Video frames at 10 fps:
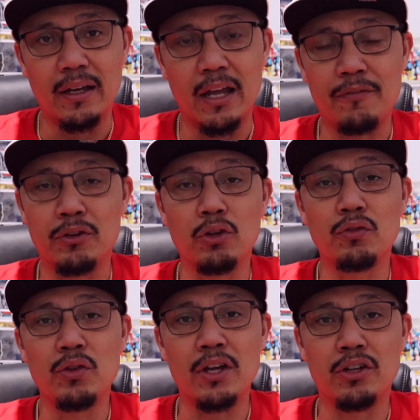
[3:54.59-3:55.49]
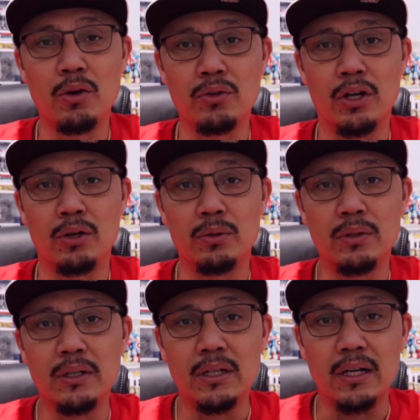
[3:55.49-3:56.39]
And for those of you that don't know,
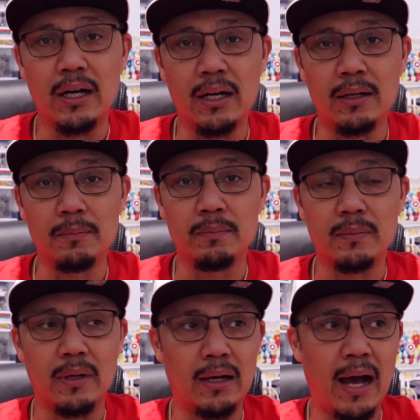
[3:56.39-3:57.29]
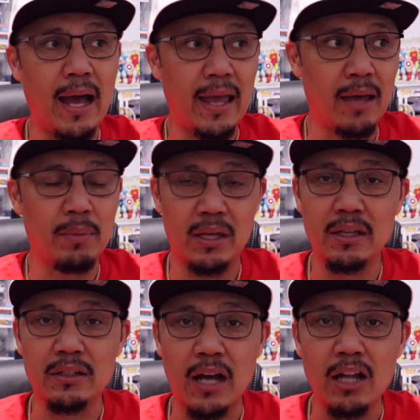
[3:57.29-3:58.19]
I am
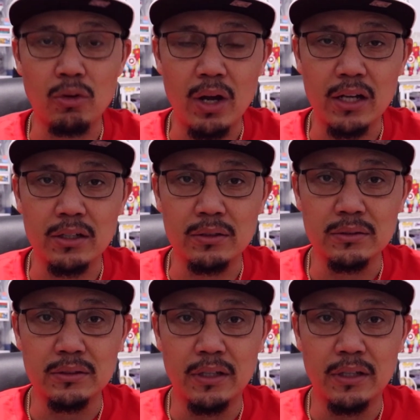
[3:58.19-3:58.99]
in Colorado.